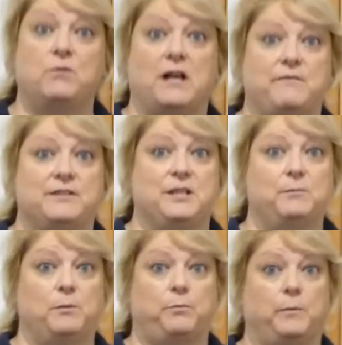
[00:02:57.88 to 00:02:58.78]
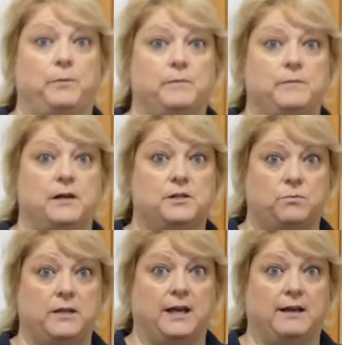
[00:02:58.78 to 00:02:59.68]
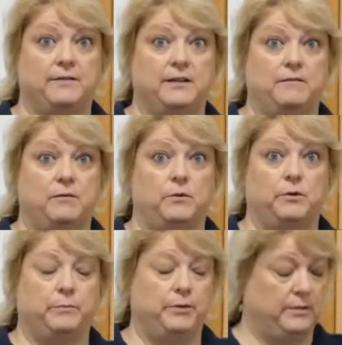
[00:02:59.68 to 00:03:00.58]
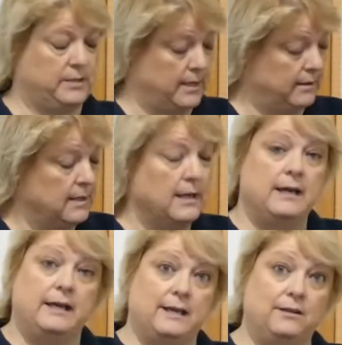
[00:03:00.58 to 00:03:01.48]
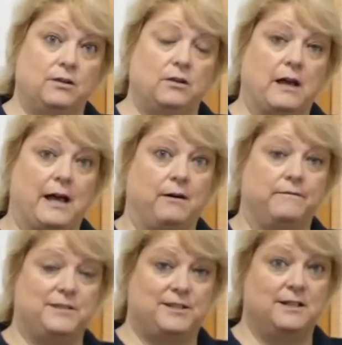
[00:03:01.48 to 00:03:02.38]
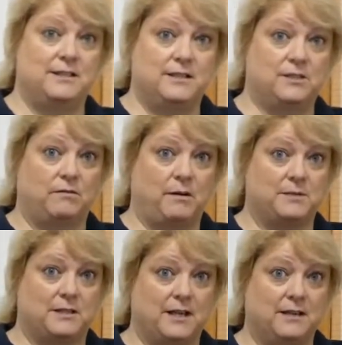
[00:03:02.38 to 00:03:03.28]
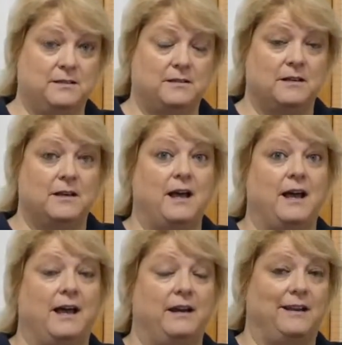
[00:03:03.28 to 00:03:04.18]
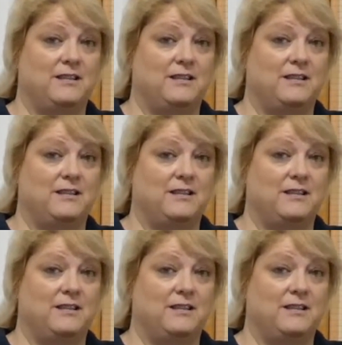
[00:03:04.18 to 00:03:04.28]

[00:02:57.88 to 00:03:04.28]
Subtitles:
will have a similar problem as we have here at One Community, in that our facilities are upstairs and our